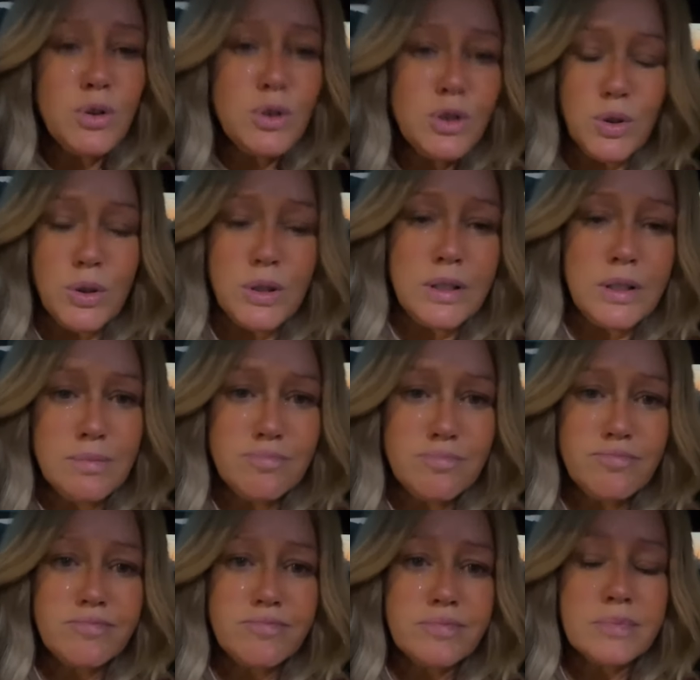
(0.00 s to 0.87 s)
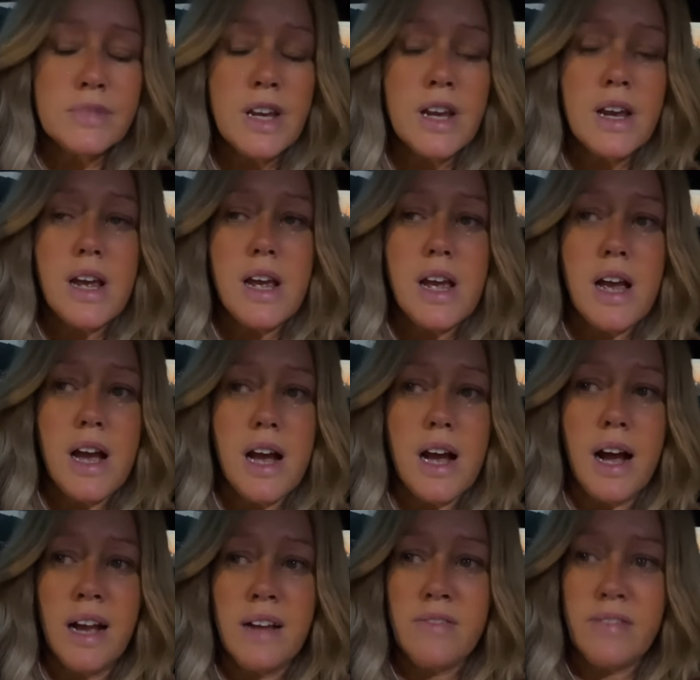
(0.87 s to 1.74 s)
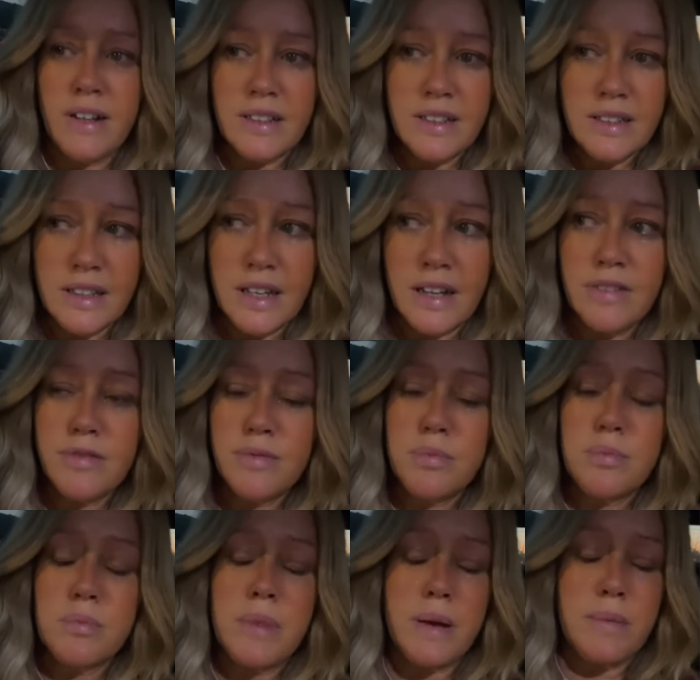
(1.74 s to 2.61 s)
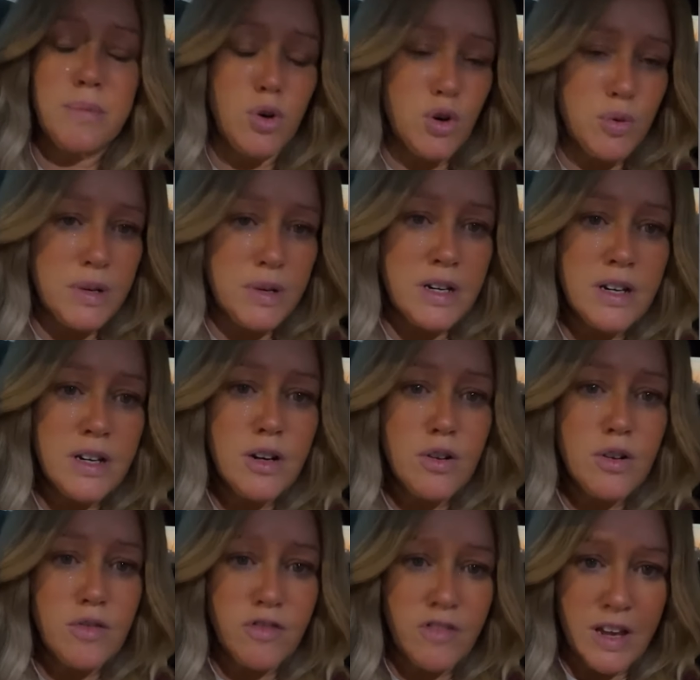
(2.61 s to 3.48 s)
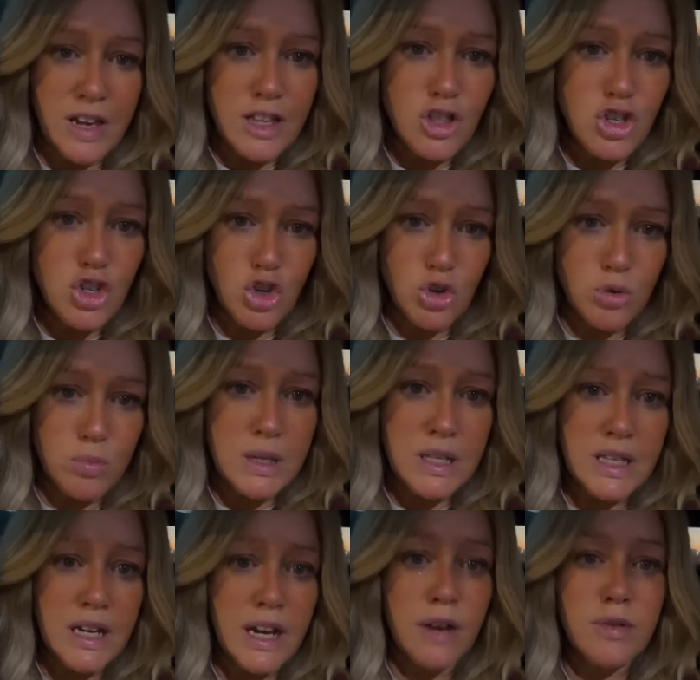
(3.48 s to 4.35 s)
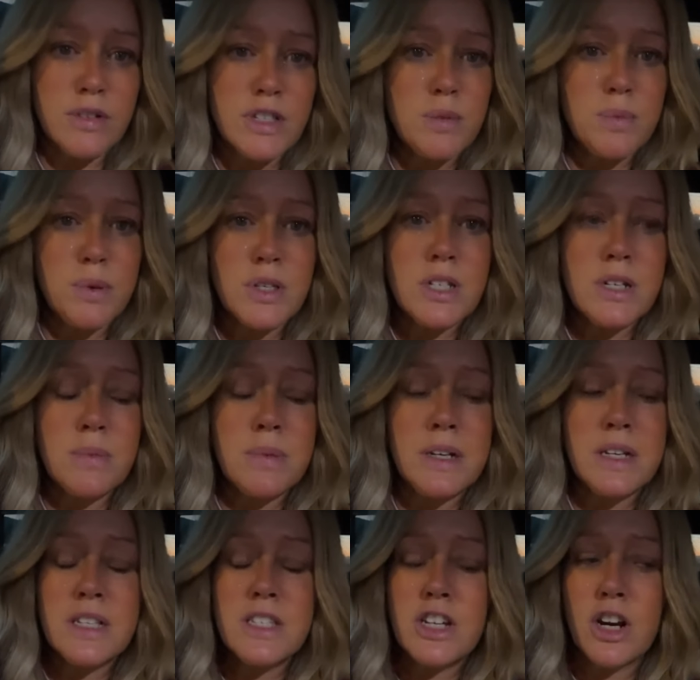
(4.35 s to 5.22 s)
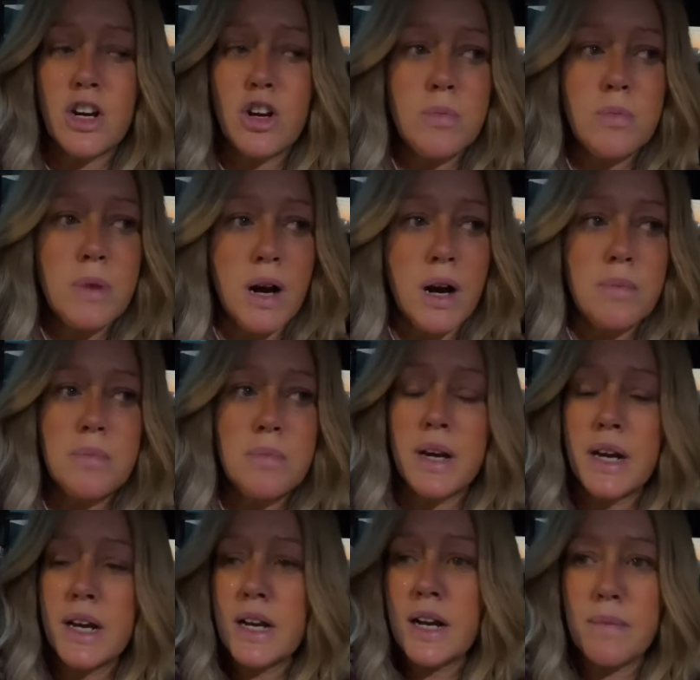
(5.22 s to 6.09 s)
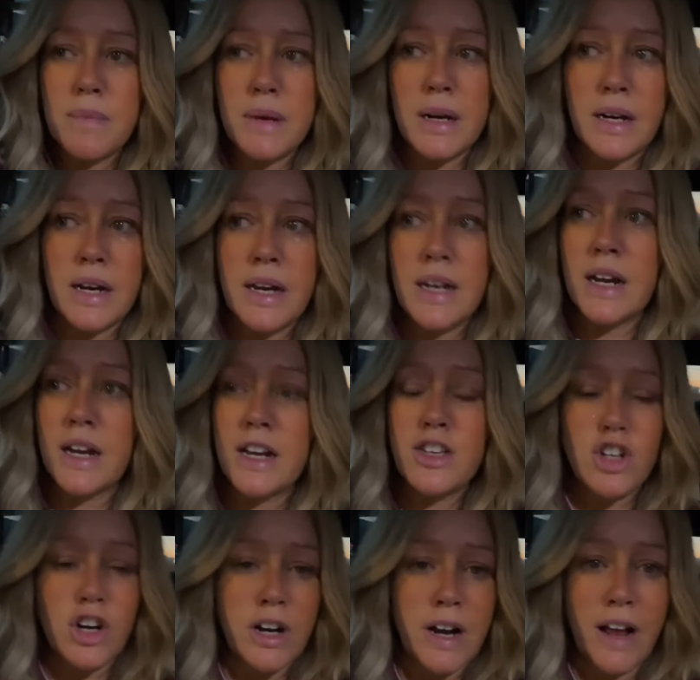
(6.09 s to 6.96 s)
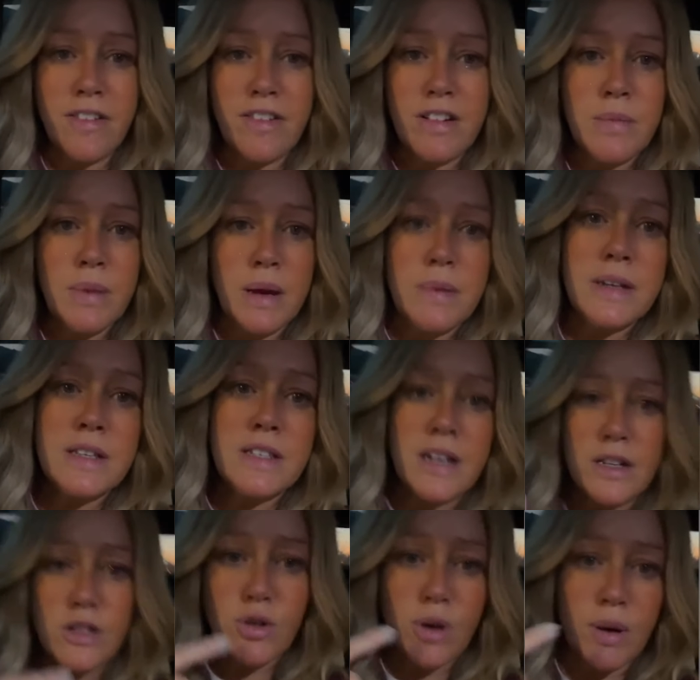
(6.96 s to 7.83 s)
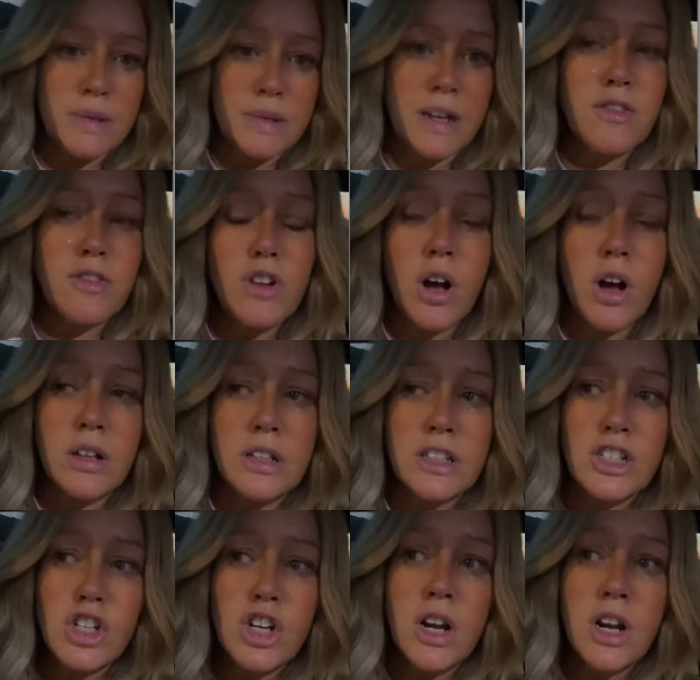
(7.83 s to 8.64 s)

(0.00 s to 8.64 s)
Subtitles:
girl, I fell in love. My Mormon faith told me that I was supposed to be a stay-at-home mom. I got married. I started having babies. I dropped out of college.